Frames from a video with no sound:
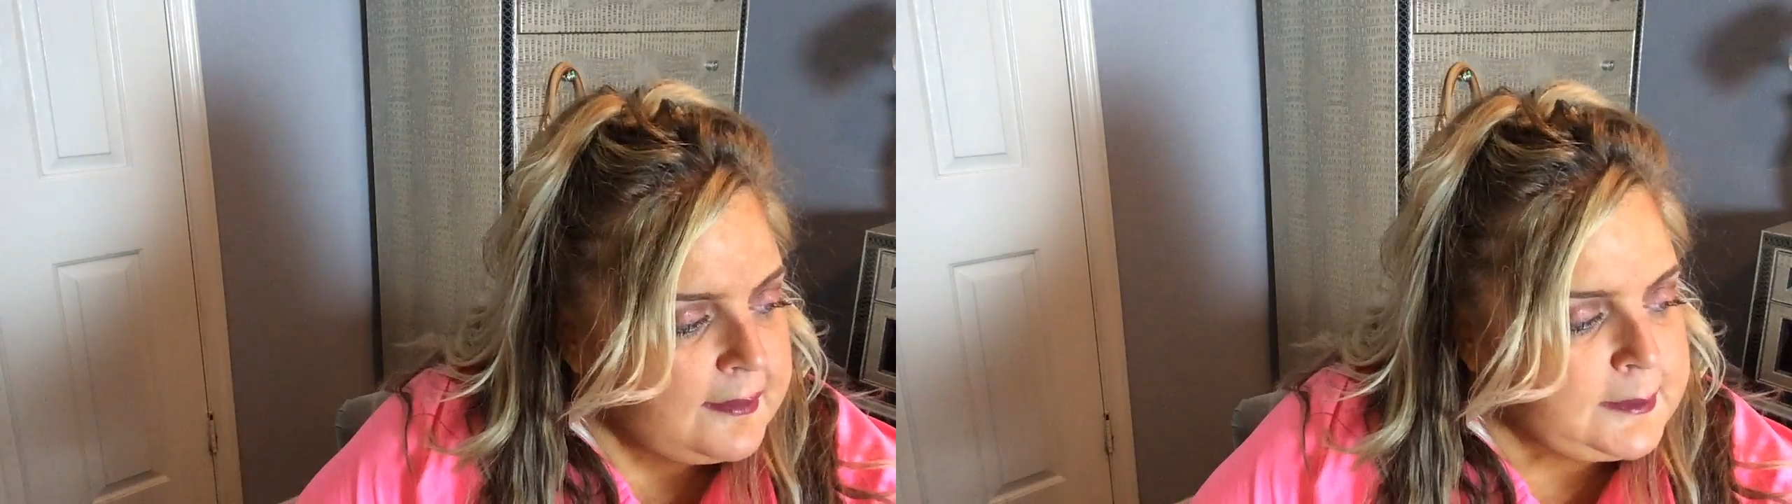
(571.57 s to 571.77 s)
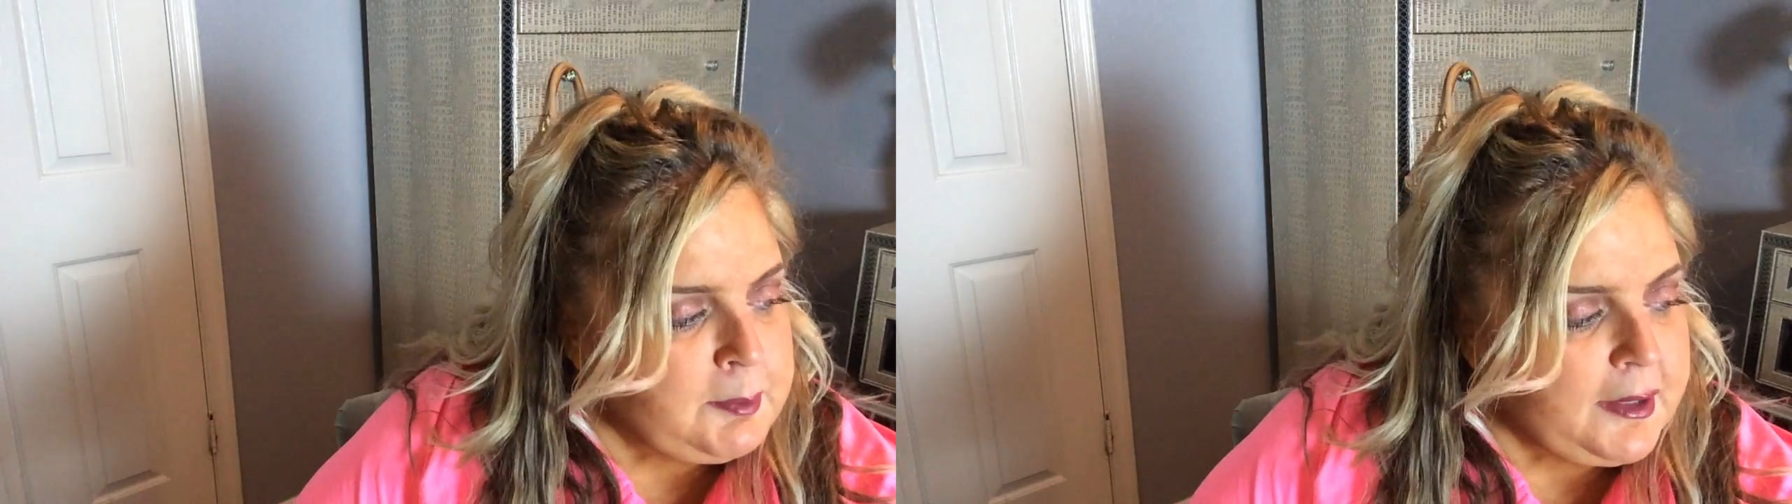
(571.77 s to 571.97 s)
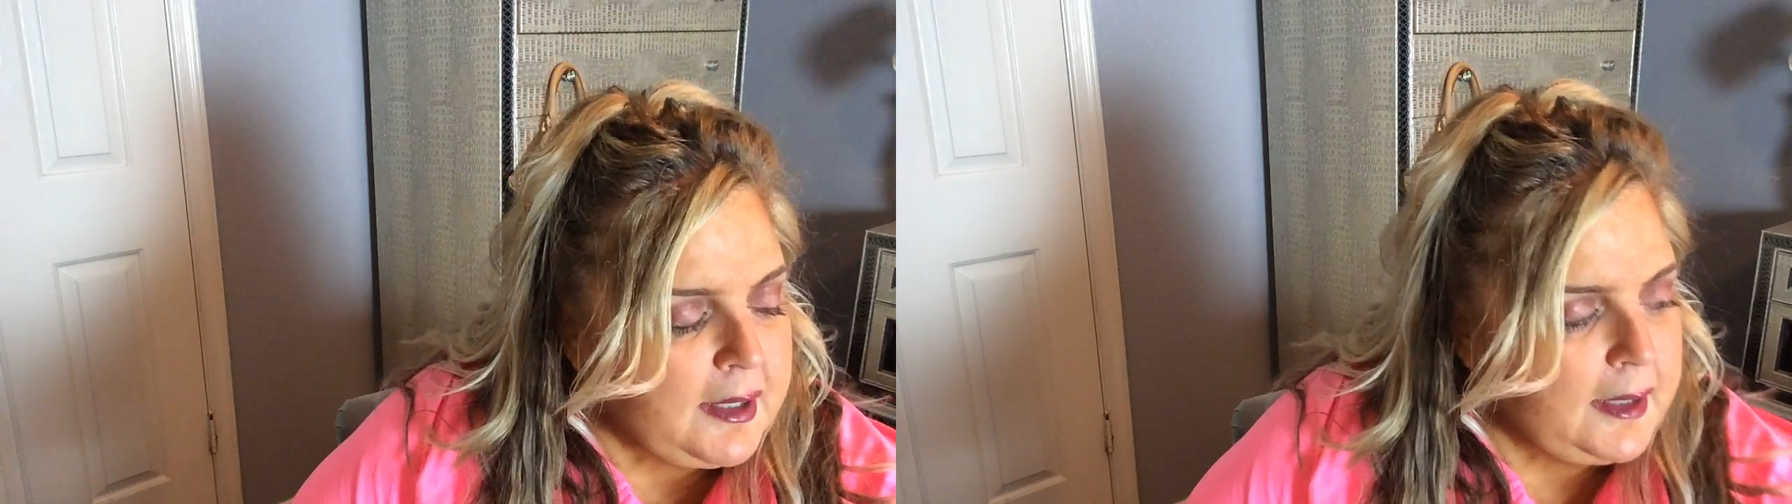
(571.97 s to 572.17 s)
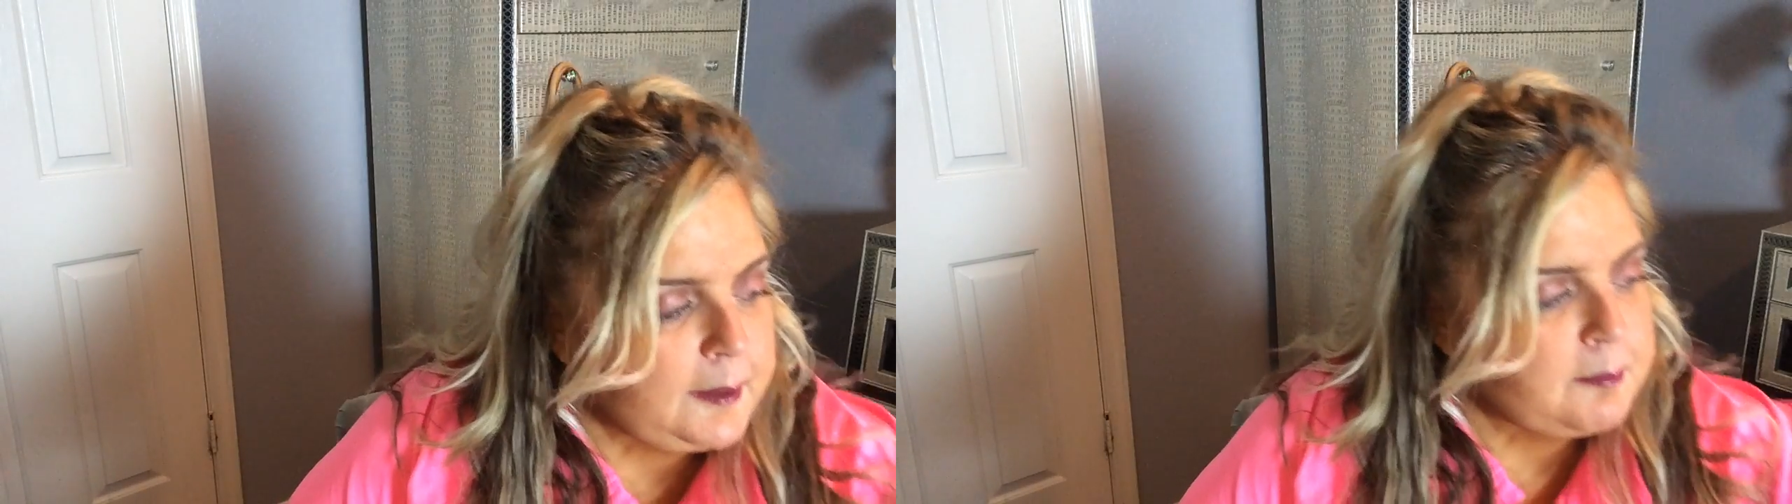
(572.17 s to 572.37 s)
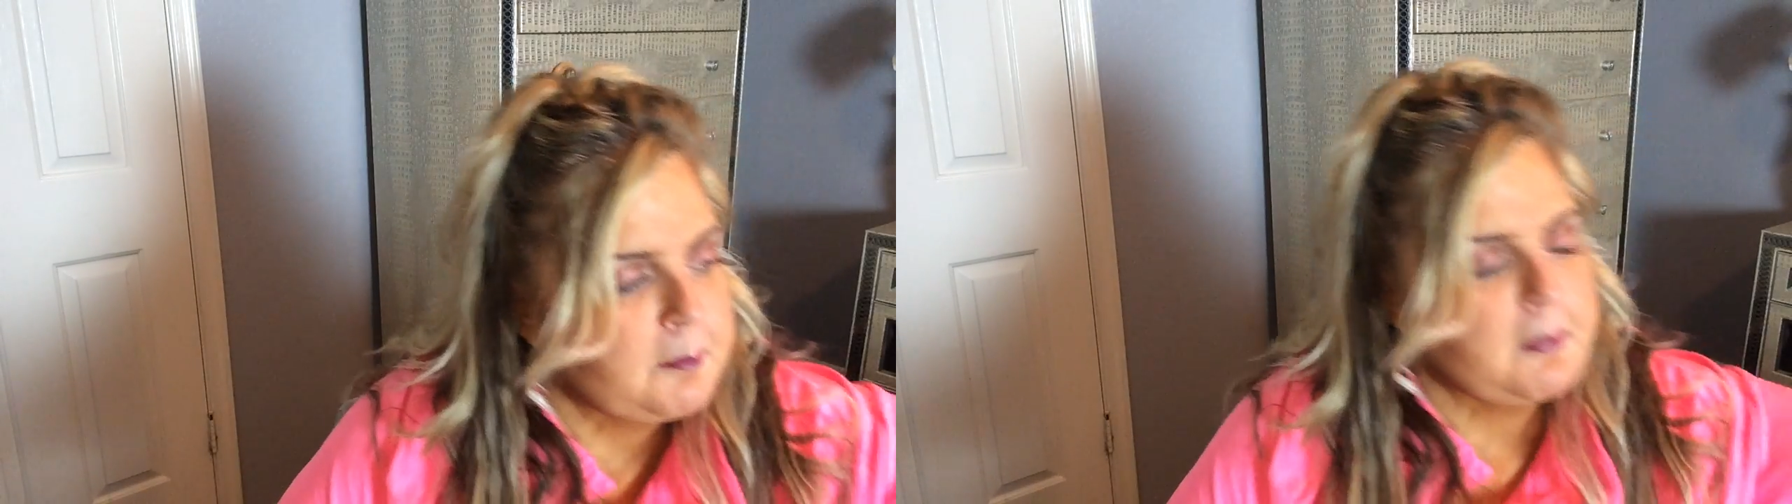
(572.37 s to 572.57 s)
Let's put it
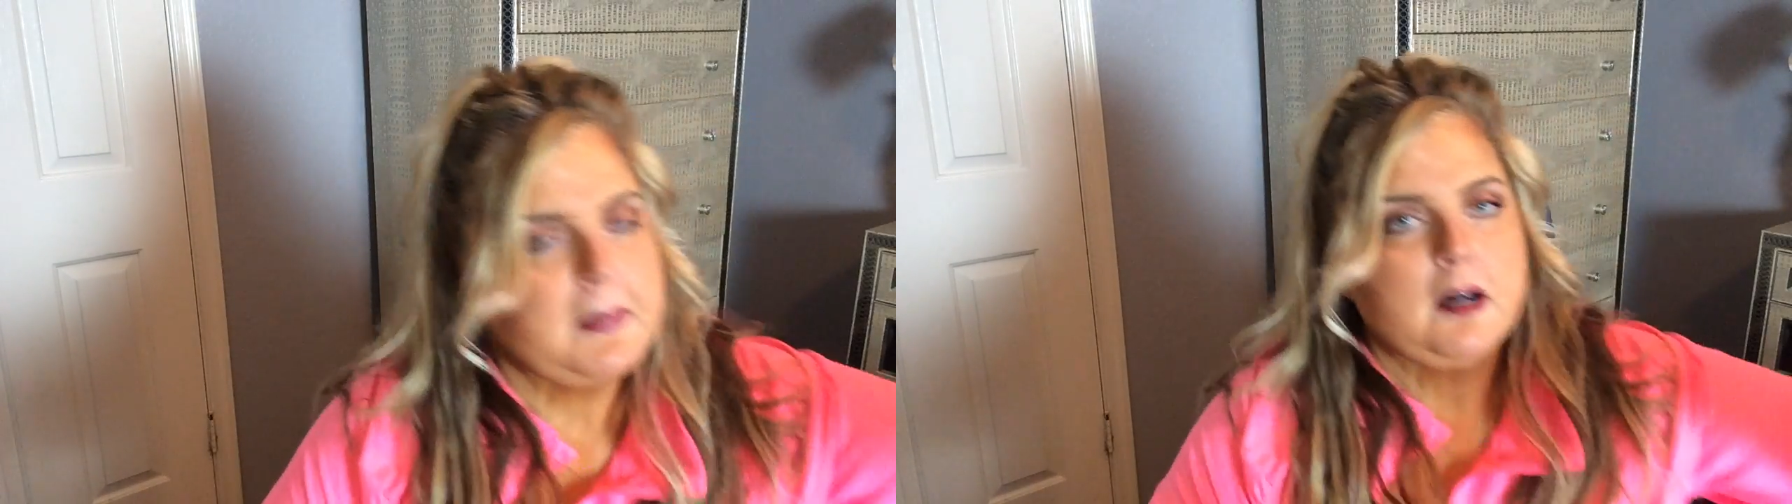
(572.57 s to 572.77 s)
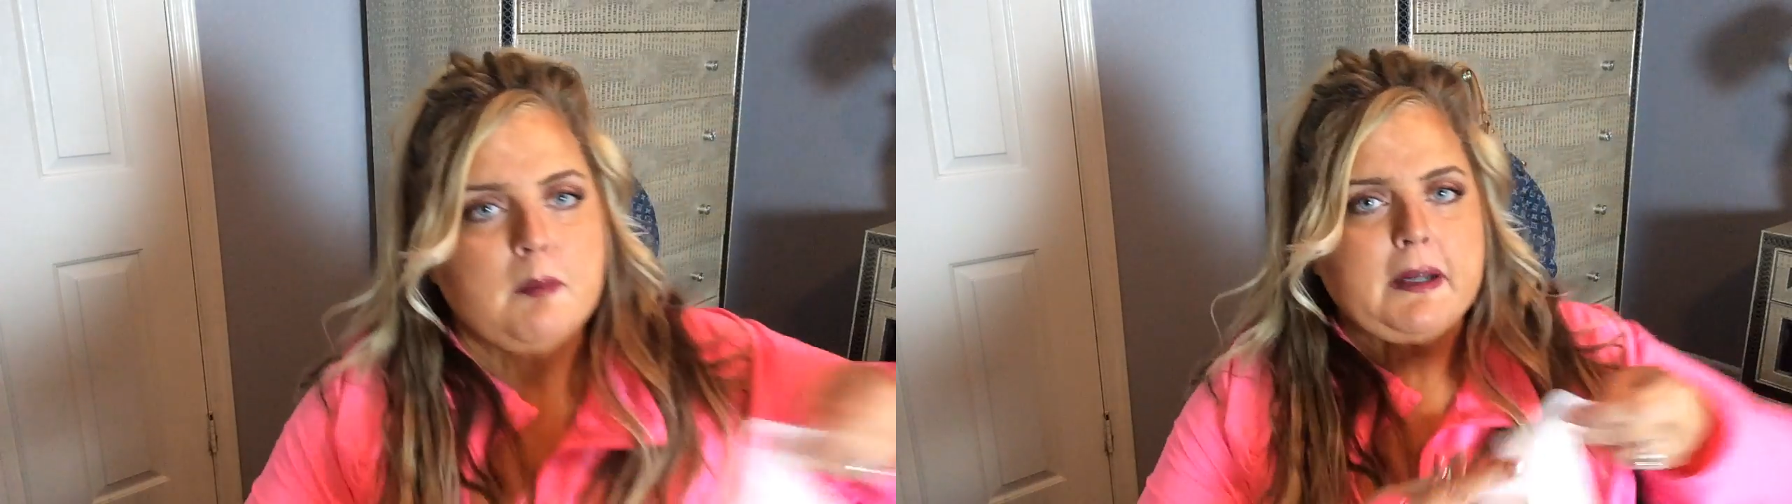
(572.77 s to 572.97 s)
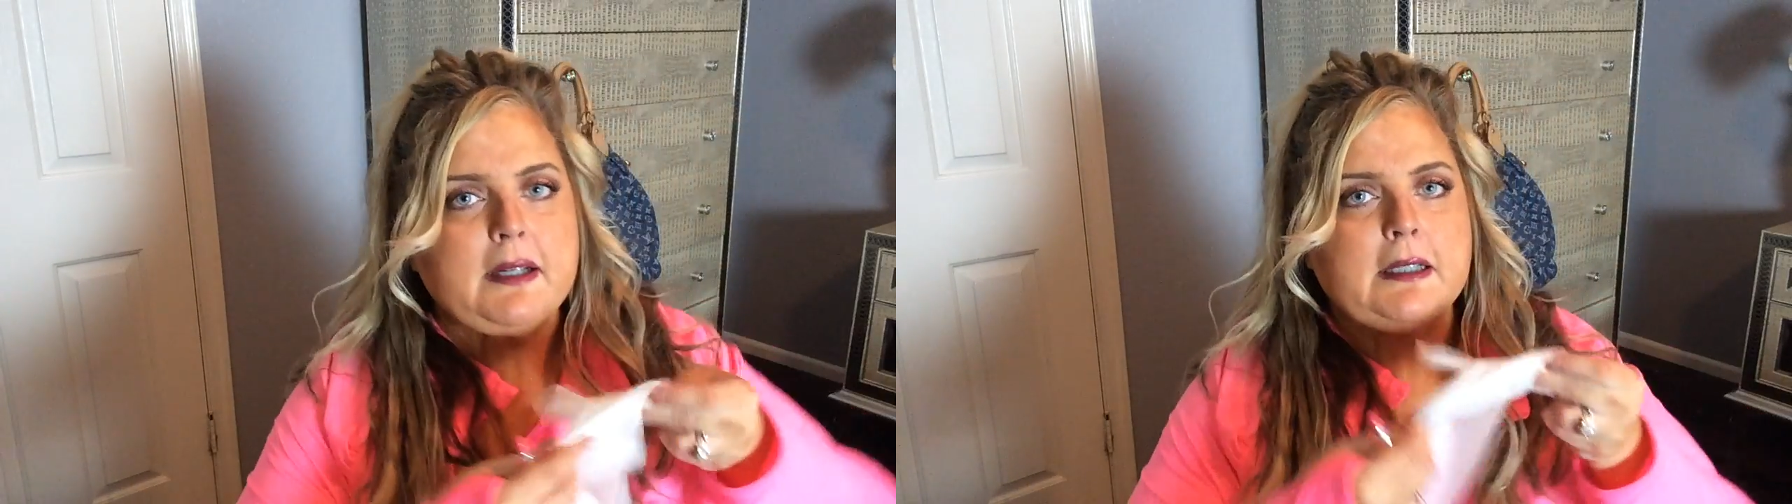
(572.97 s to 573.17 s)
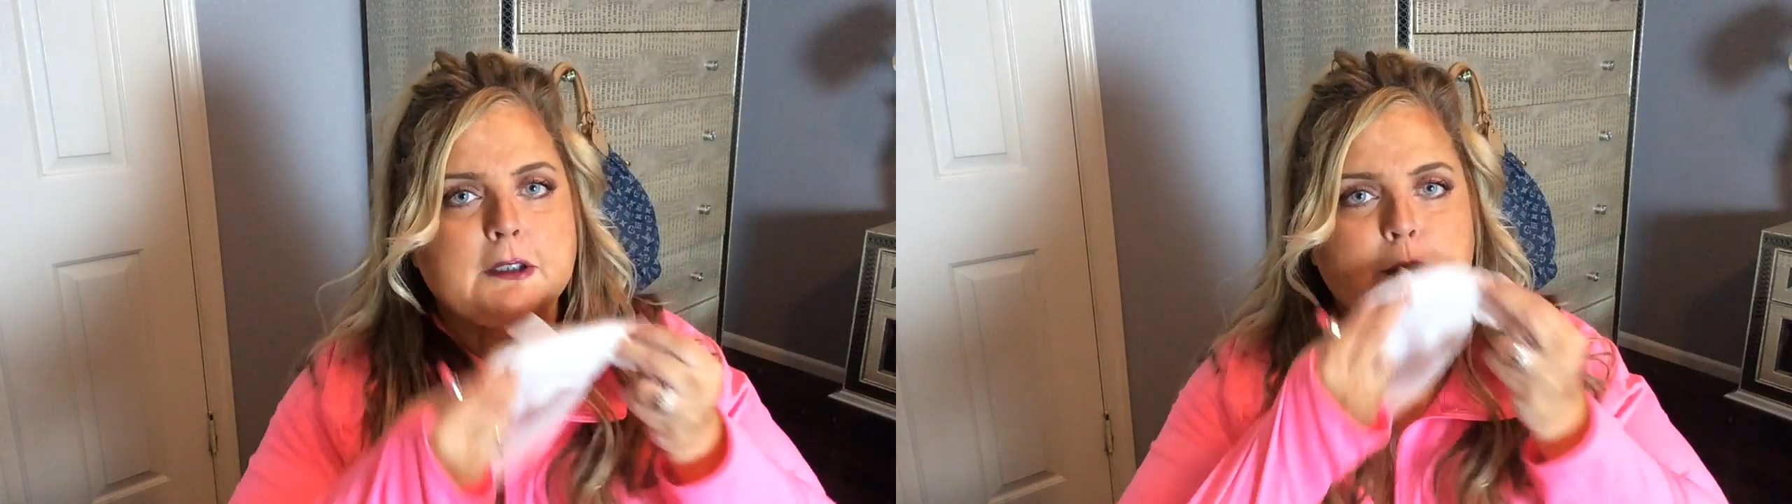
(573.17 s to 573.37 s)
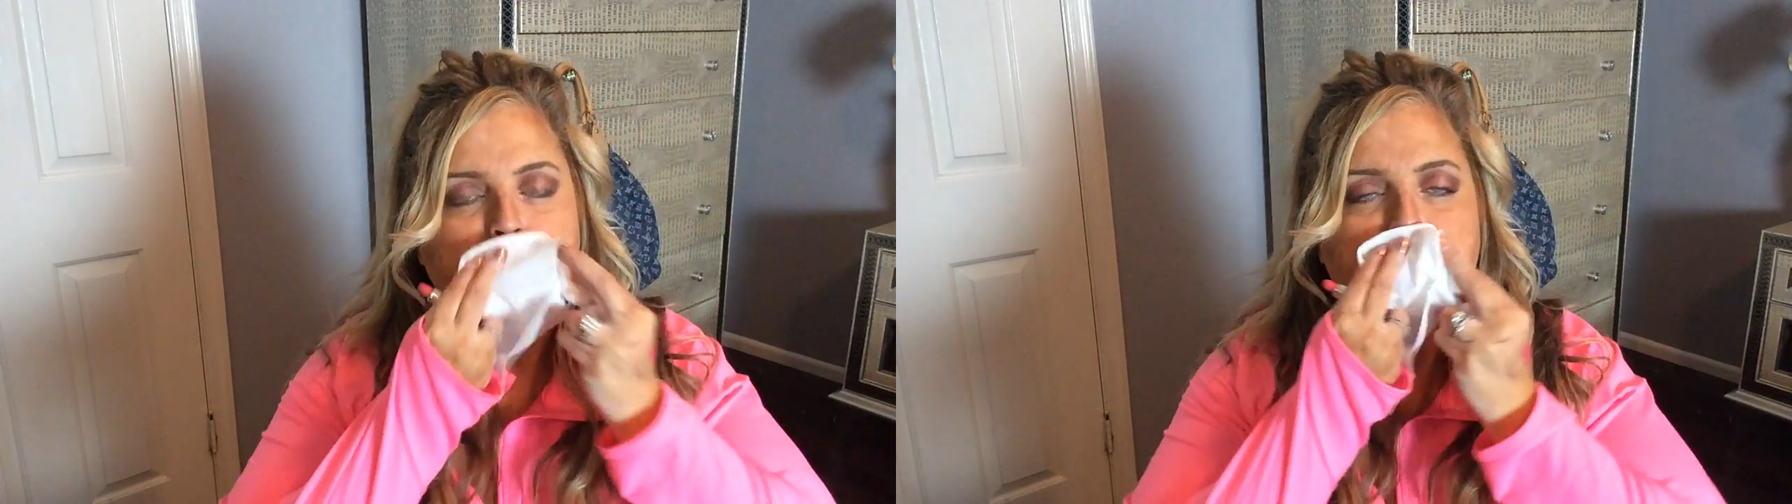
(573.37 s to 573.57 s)
on. Oh my gosh.